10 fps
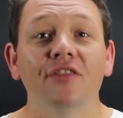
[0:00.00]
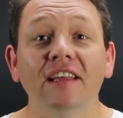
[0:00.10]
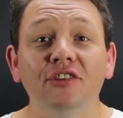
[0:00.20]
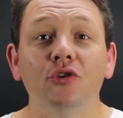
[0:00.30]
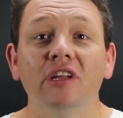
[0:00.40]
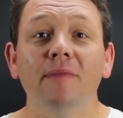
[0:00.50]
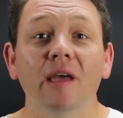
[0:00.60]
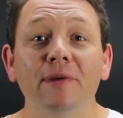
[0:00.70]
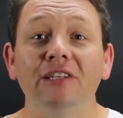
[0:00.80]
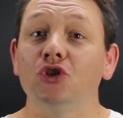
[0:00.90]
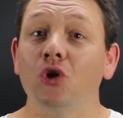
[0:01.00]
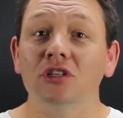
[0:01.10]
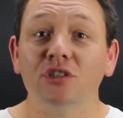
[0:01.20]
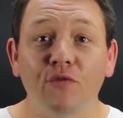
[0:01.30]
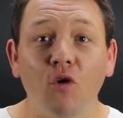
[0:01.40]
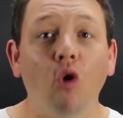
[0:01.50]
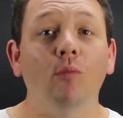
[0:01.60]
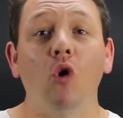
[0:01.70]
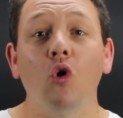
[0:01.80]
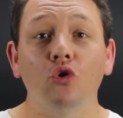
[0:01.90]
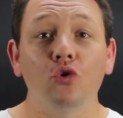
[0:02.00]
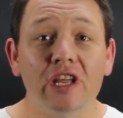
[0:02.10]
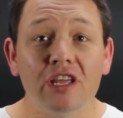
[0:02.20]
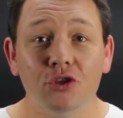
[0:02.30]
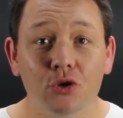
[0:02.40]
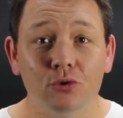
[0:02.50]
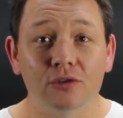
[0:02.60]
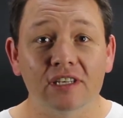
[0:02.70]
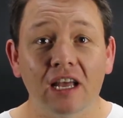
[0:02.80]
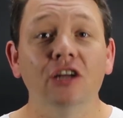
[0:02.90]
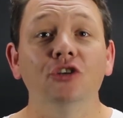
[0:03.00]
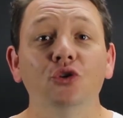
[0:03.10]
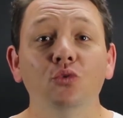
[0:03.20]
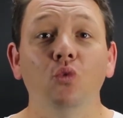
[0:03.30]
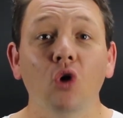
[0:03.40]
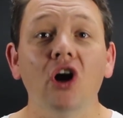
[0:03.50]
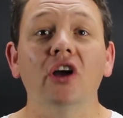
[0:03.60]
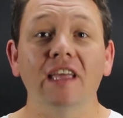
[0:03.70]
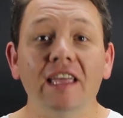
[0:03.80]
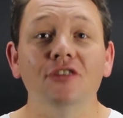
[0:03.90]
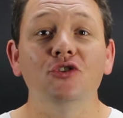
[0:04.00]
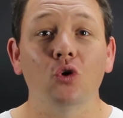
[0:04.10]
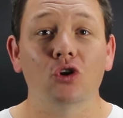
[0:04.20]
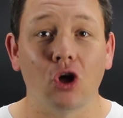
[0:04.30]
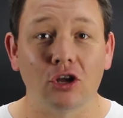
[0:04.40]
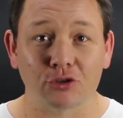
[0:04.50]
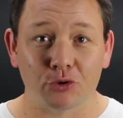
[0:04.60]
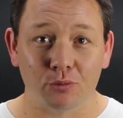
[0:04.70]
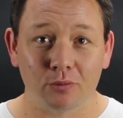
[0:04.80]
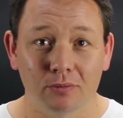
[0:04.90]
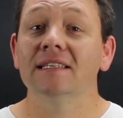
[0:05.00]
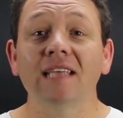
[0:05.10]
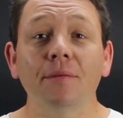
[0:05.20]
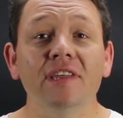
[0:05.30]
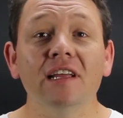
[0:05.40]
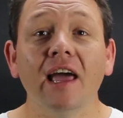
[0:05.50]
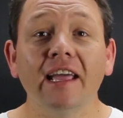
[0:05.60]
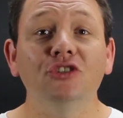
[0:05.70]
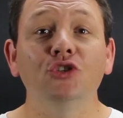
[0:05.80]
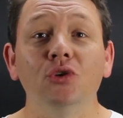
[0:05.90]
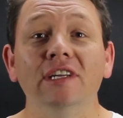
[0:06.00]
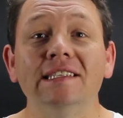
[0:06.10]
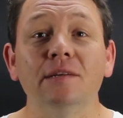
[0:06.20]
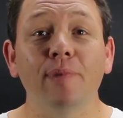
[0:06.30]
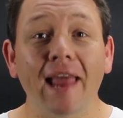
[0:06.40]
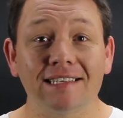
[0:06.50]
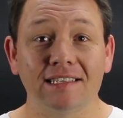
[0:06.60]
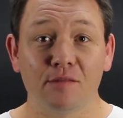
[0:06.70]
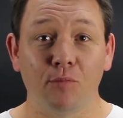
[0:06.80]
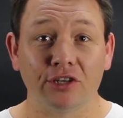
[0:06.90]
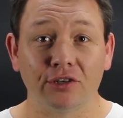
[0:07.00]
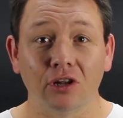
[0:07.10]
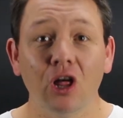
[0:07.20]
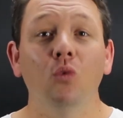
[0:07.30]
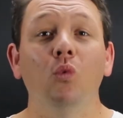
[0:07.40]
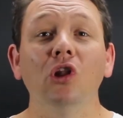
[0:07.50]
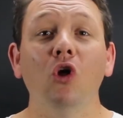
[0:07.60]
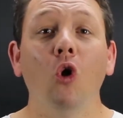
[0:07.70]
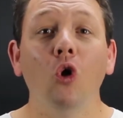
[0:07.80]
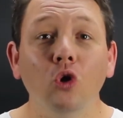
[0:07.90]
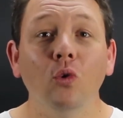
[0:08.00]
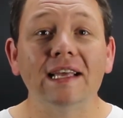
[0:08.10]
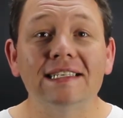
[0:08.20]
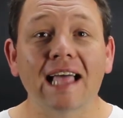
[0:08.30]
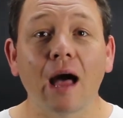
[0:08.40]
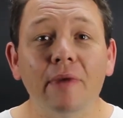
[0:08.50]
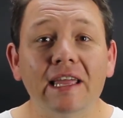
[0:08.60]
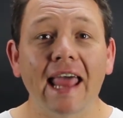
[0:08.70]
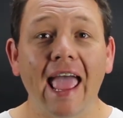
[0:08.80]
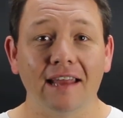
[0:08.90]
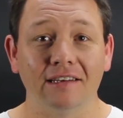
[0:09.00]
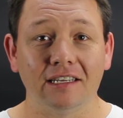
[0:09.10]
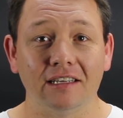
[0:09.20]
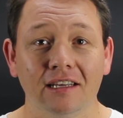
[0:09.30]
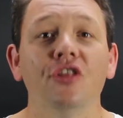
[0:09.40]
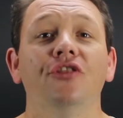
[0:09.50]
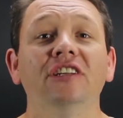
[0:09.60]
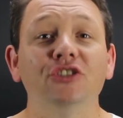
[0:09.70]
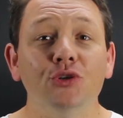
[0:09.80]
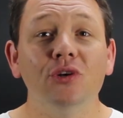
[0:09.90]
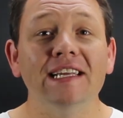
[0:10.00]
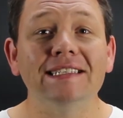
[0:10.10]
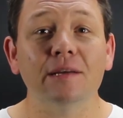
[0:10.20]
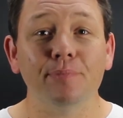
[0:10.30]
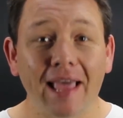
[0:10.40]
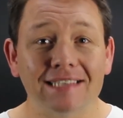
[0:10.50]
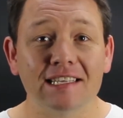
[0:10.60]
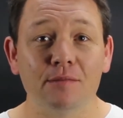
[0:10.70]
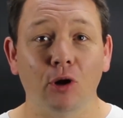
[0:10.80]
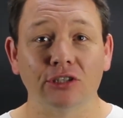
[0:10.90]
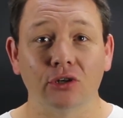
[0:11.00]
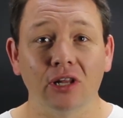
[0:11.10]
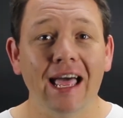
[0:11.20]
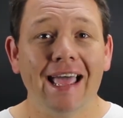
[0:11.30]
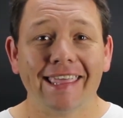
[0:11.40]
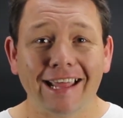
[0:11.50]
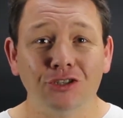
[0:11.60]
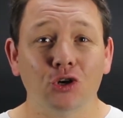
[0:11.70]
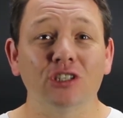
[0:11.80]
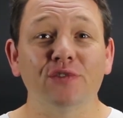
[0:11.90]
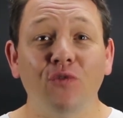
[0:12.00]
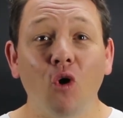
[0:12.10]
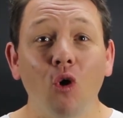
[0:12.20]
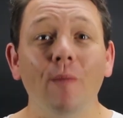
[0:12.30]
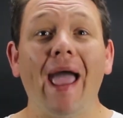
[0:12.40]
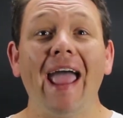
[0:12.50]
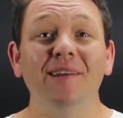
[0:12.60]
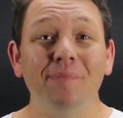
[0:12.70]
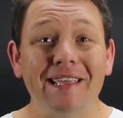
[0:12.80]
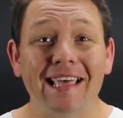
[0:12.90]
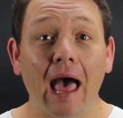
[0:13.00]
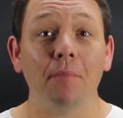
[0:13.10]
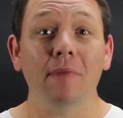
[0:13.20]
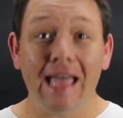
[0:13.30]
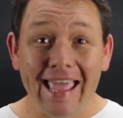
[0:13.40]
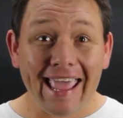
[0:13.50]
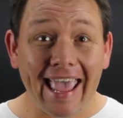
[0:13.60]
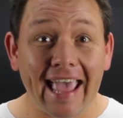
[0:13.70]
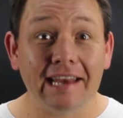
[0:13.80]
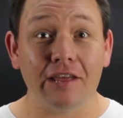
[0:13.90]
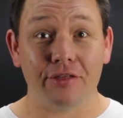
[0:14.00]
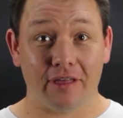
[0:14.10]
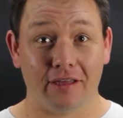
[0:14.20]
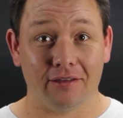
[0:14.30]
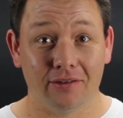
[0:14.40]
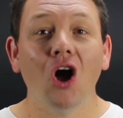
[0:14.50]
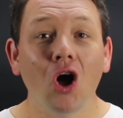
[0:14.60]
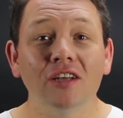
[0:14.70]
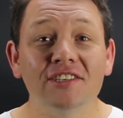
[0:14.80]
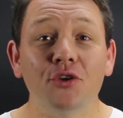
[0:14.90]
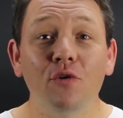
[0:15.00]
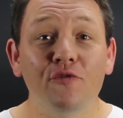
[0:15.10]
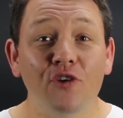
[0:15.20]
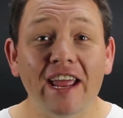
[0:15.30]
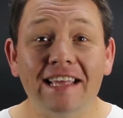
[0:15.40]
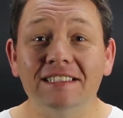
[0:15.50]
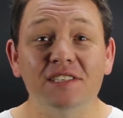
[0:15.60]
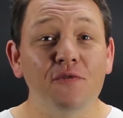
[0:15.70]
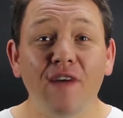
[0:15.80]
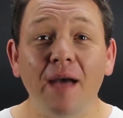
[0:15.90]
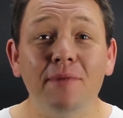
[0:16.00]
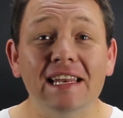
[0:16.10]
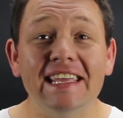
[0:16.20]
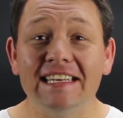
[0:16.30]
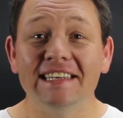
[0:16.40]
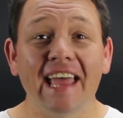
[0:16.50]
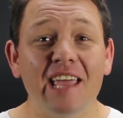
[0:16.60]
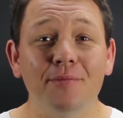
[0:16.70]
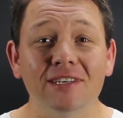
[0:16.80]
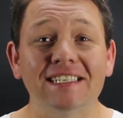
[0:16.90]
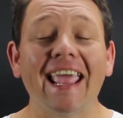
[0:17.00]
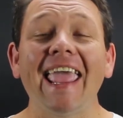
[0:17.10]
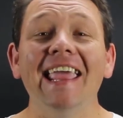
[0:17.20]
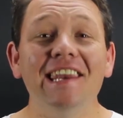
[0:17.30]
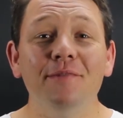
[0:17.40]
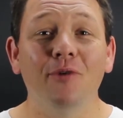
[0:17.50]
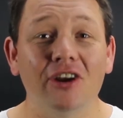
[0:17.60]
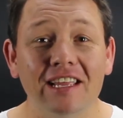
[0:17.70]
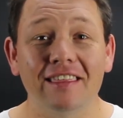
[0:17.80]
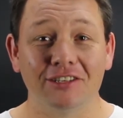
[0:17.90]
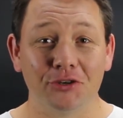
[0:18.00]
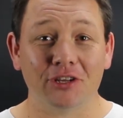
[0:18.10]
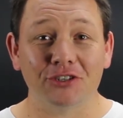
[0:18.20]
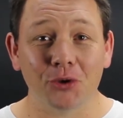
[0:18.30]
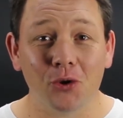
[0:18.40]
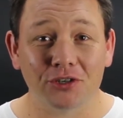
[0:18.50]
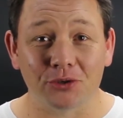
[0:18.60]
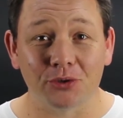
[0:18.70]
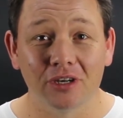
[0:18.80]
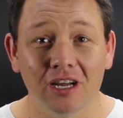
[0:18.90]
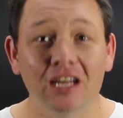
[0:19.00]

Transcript: that you can maybe transform or reuse to work in your classroom. Something like a 2-liter plastic bottle will always come in handy. The 2-liter plastic bottle can transform and become anything. Ask your friends, family, neighbors, anybody that you can talk to